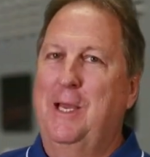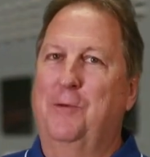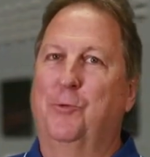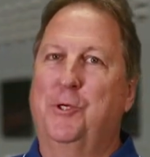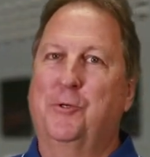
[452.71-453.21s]

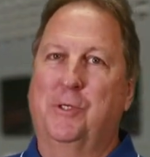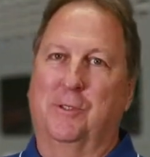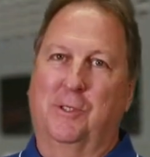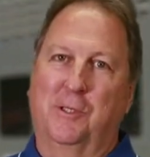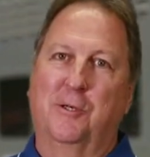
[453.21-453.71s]
and when you
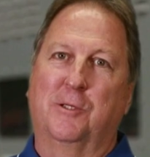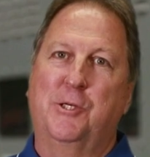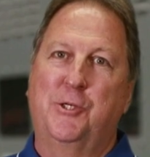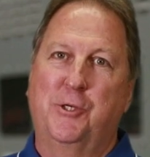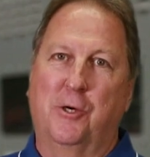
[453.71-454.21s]
can
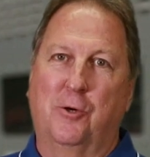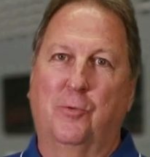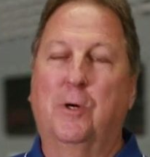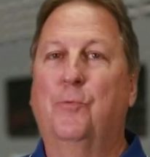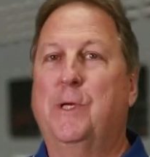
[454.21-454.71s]
clearly show
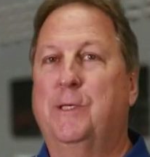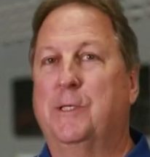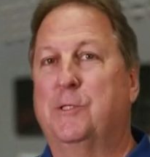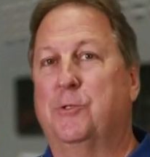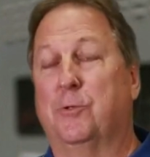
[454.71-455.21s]
what we
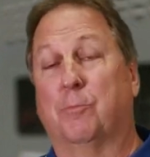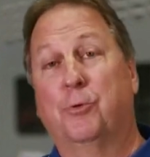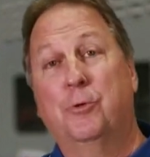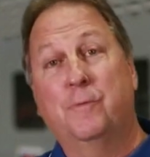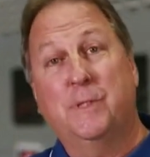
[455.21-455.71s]
did to
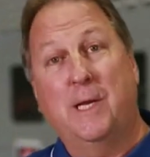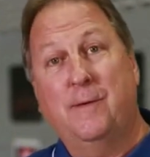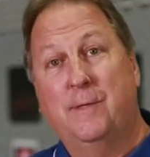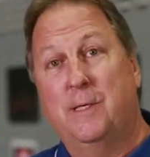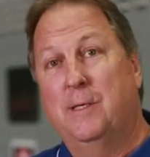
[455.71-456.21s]
improve
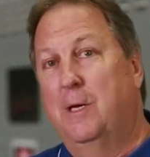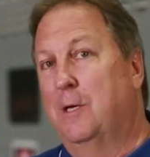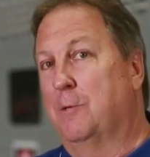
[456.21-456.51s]
safety,